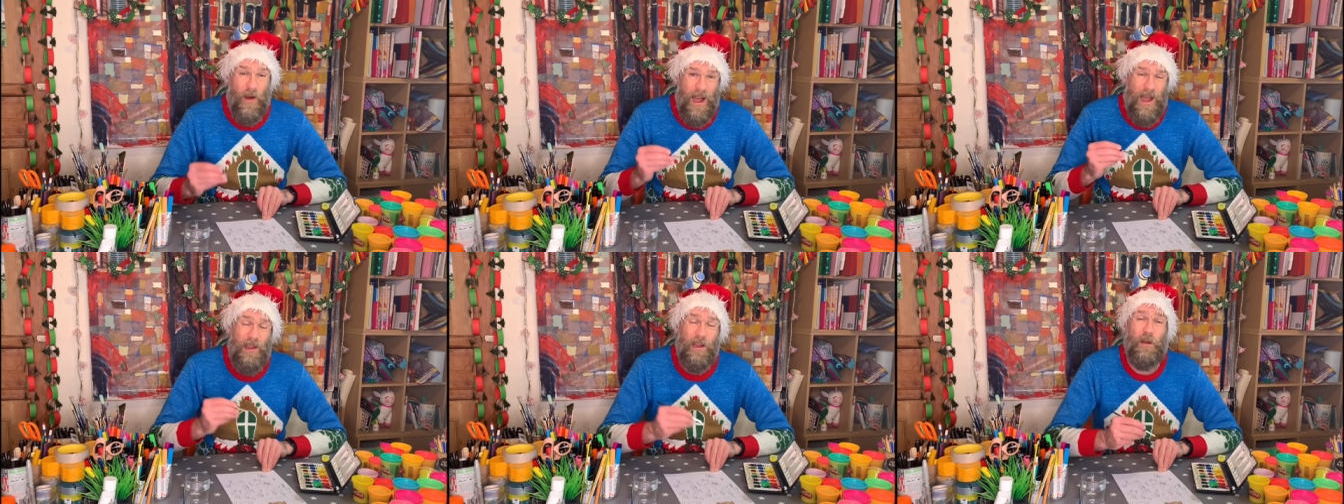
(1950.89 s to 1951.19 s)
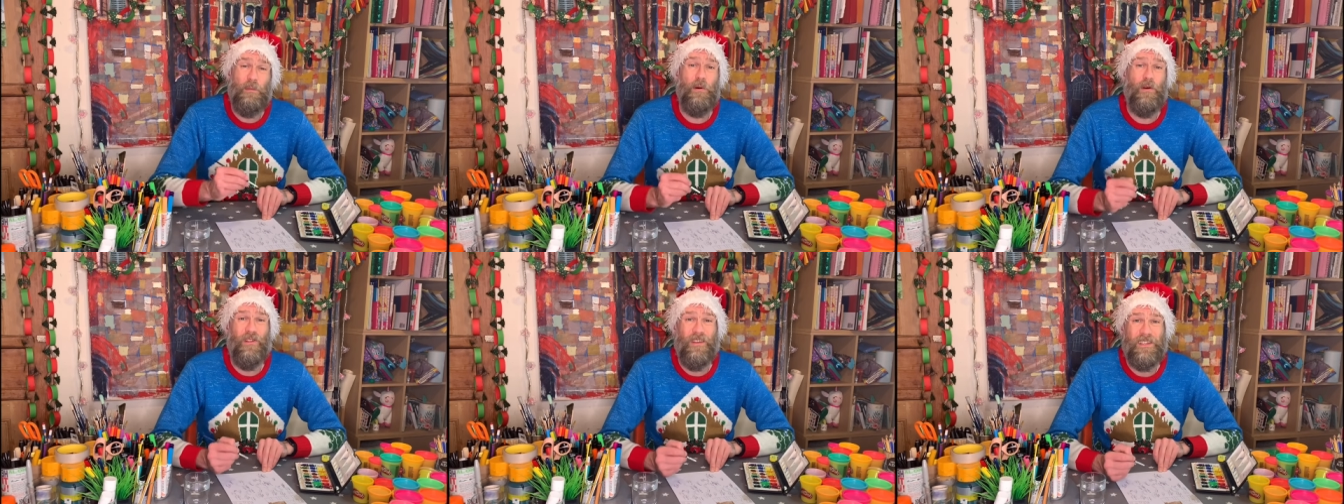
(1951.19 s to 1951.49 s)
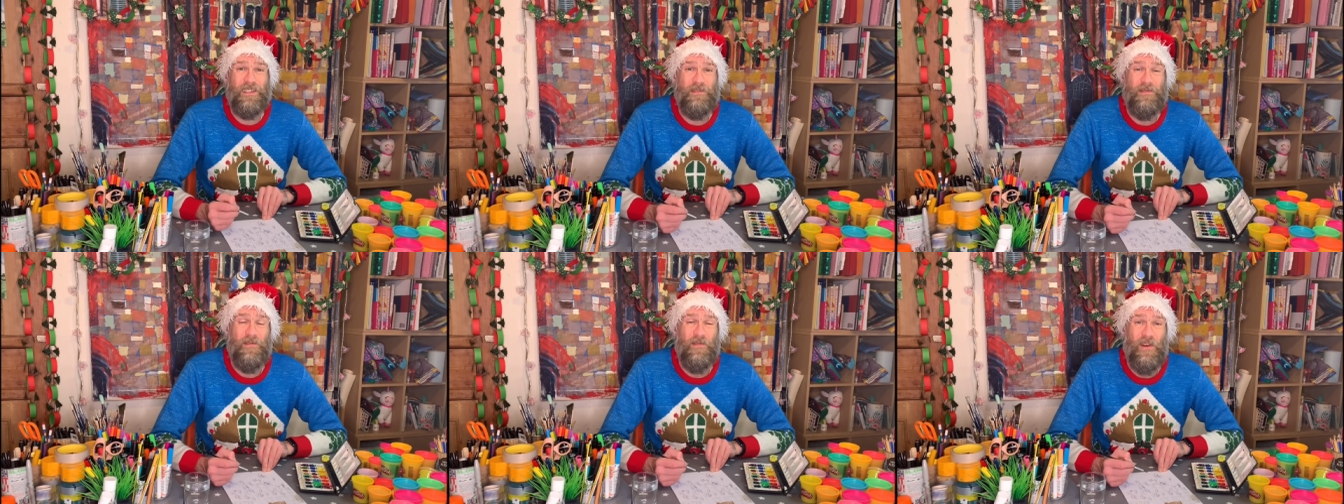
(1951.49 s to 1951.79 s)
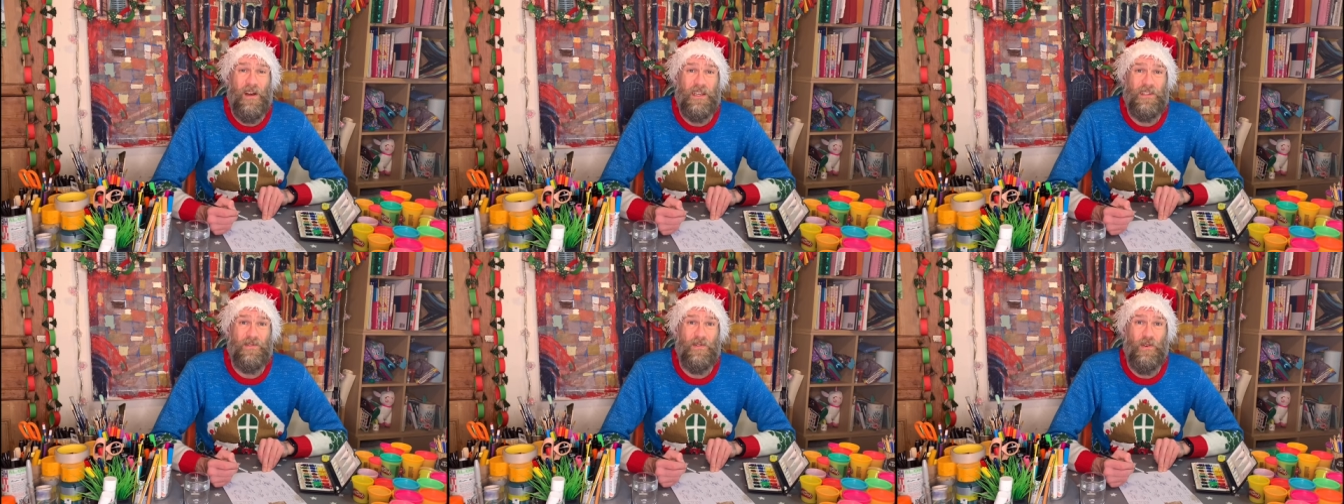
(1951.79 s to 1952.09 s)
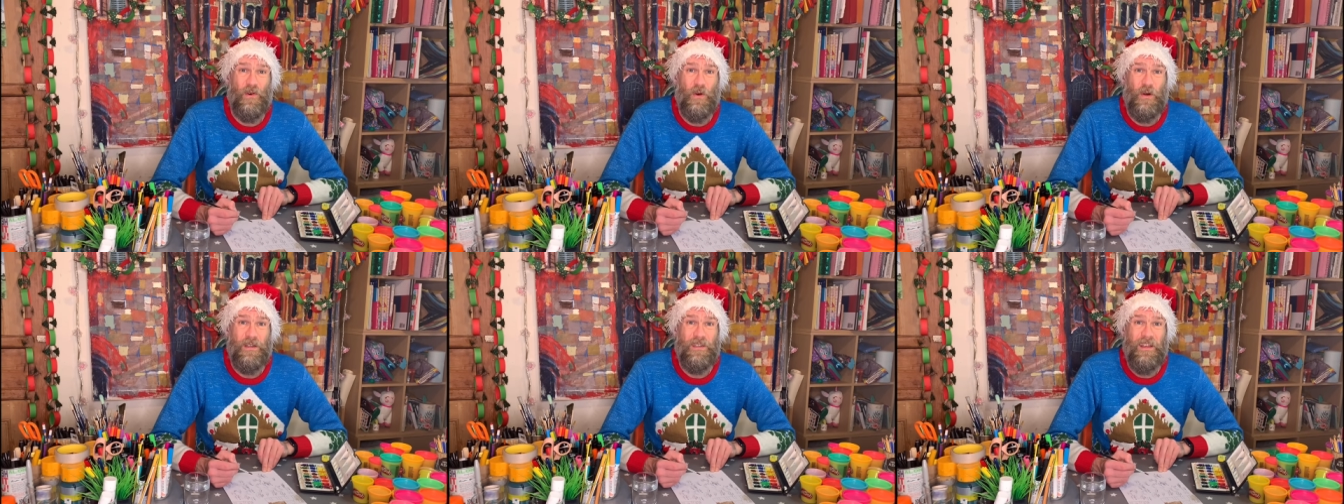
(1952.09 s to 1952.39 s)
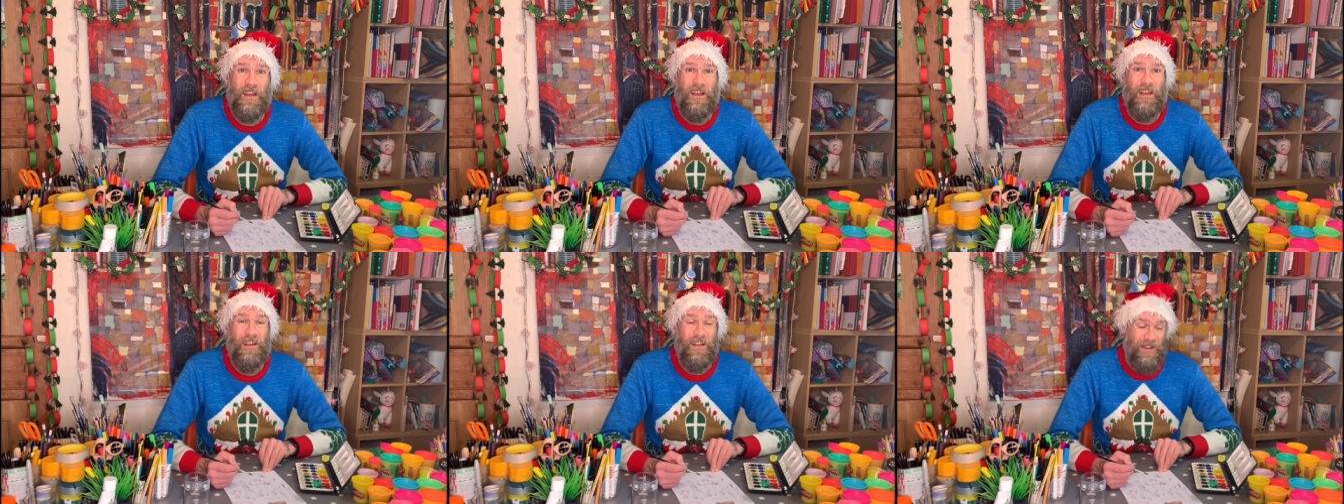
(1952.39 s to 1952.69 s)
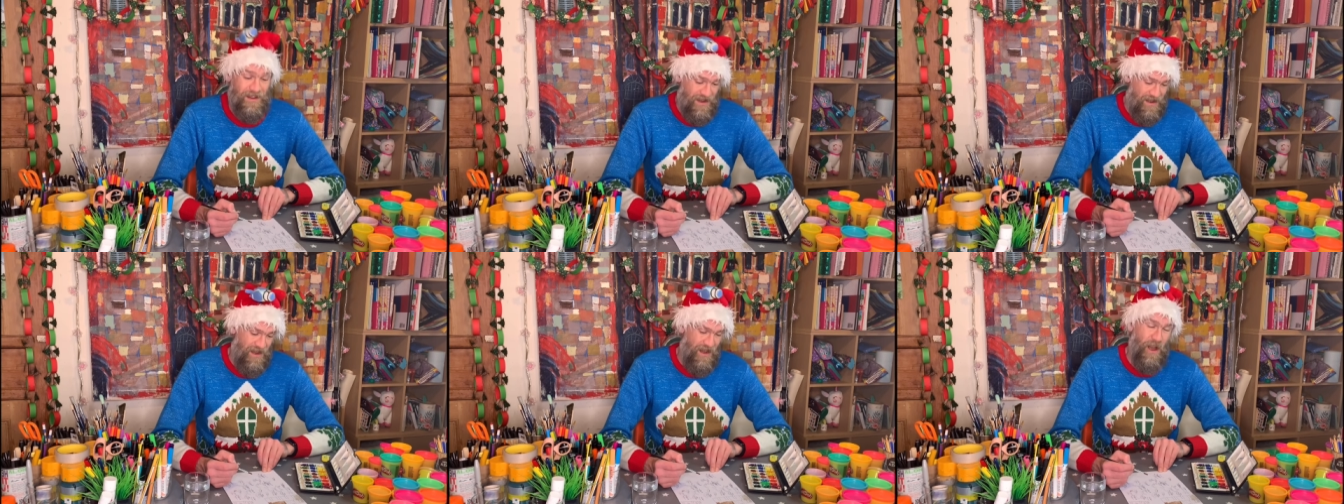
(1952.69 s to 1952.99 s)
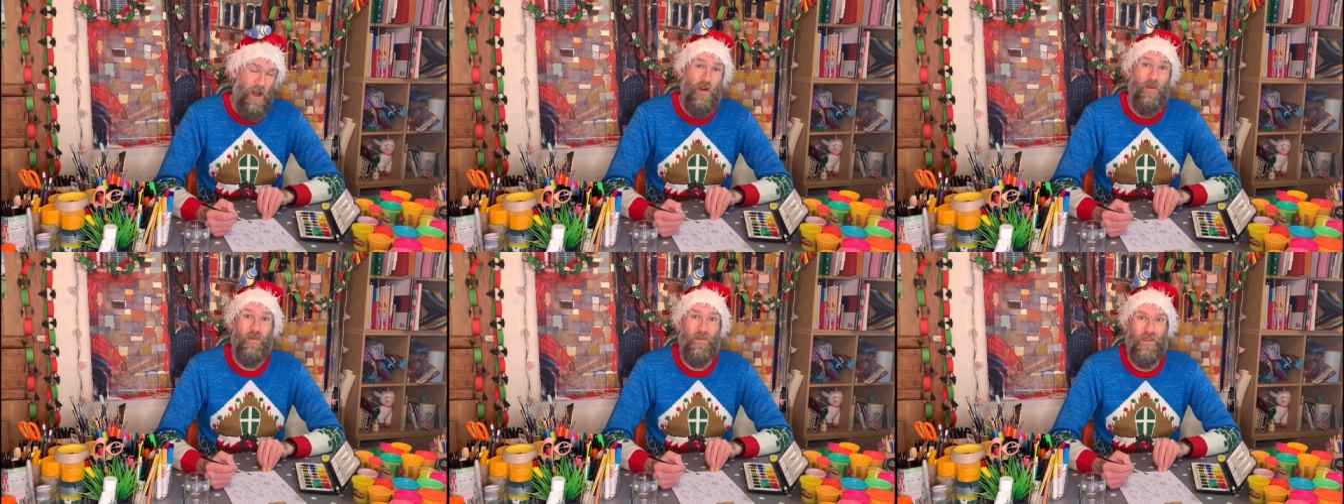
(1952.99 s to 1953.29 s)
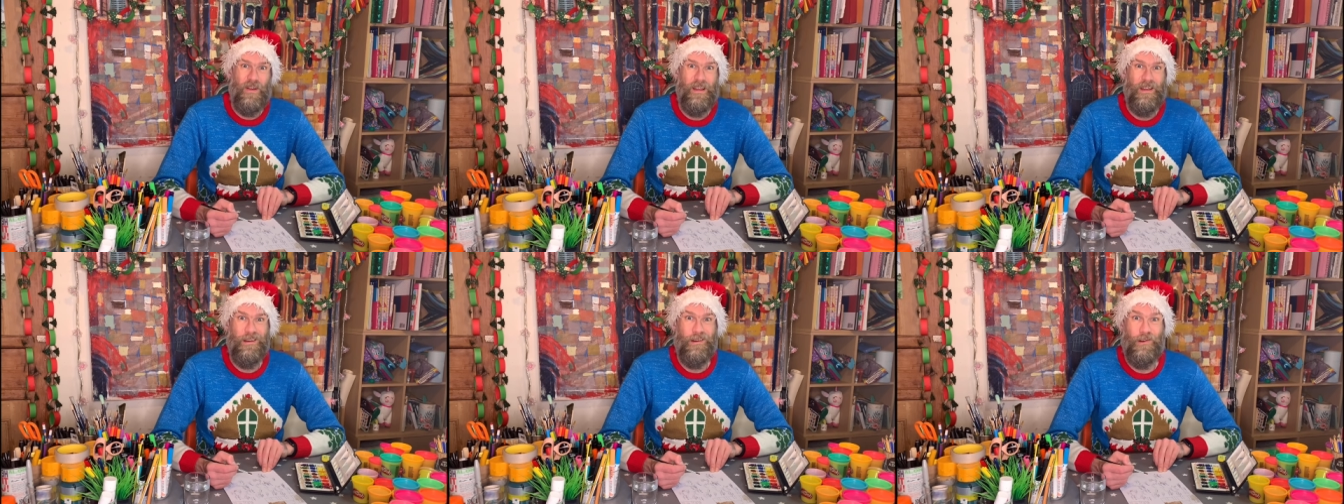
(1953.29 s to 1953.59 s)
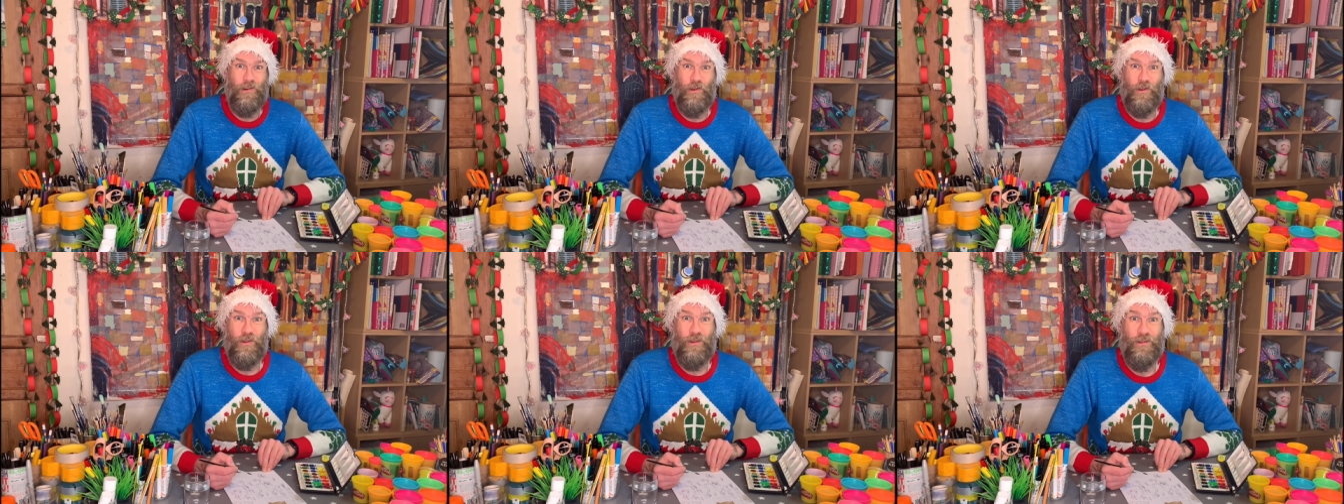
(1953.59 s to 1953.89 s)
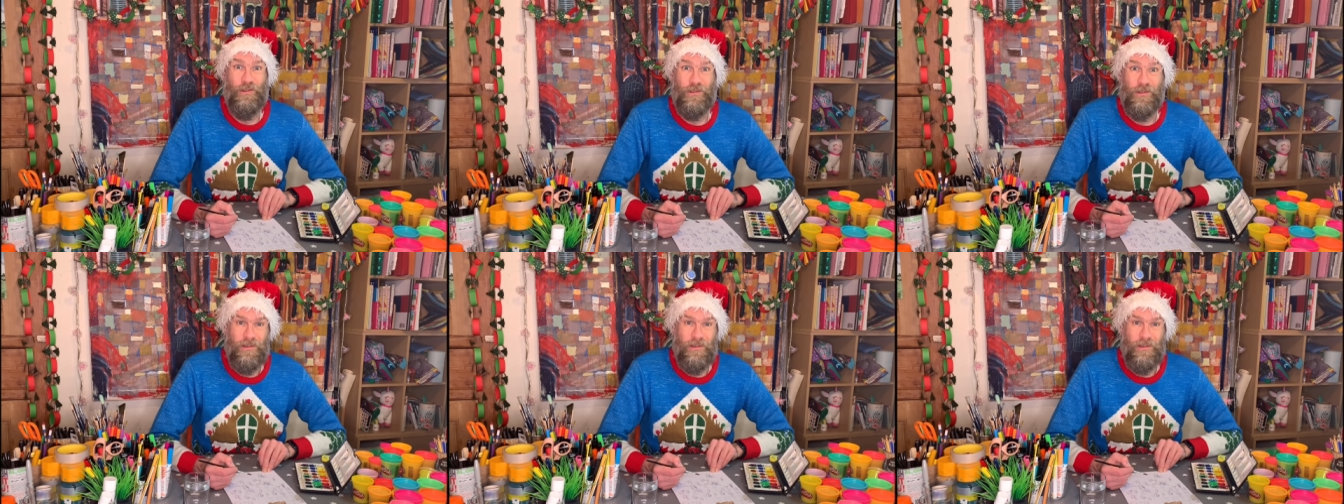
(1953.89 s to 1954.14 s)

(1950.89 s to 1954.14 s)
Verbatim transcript: I'm gonna put this in fast forward. Hopefully it'll look good.